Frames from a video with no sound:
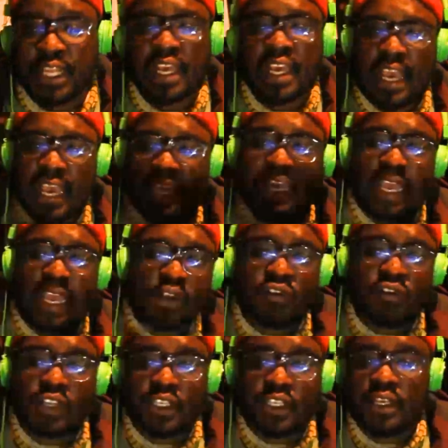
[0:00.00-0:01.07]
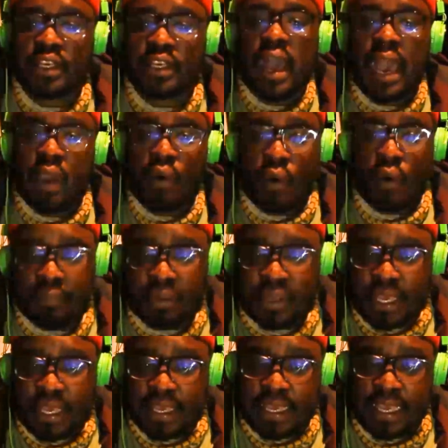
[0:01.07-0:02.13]
At the end of the day, I won't be
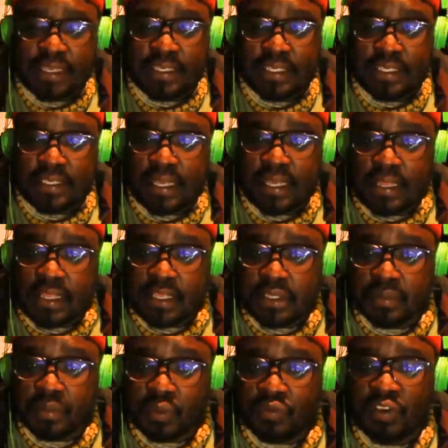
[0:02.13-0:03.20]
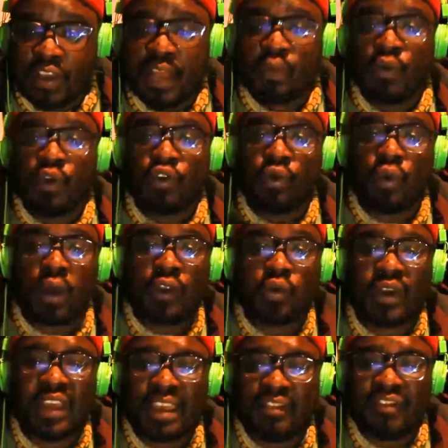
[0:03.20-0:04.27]
an editor in this movie, and we don't want to
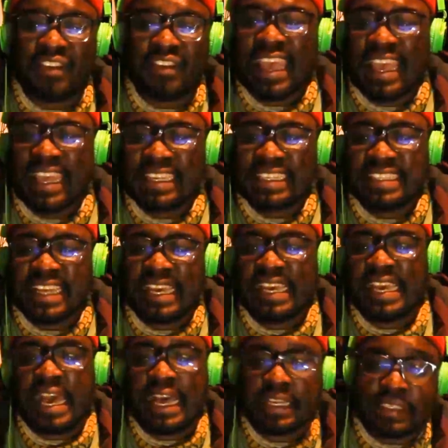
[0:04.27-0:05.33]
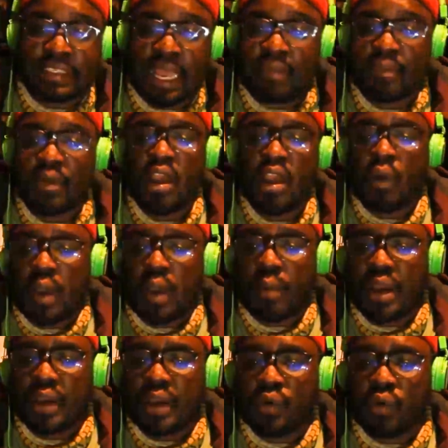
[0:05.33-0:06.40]
give an editor a hard time whereby
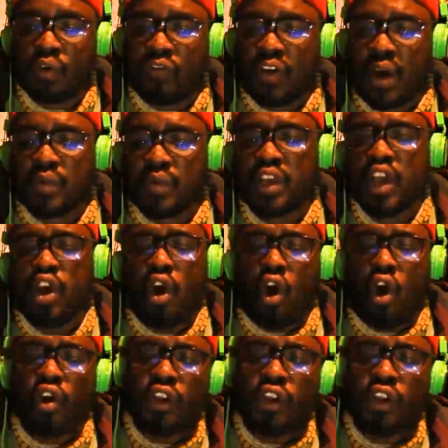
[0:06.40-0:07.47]
you will find all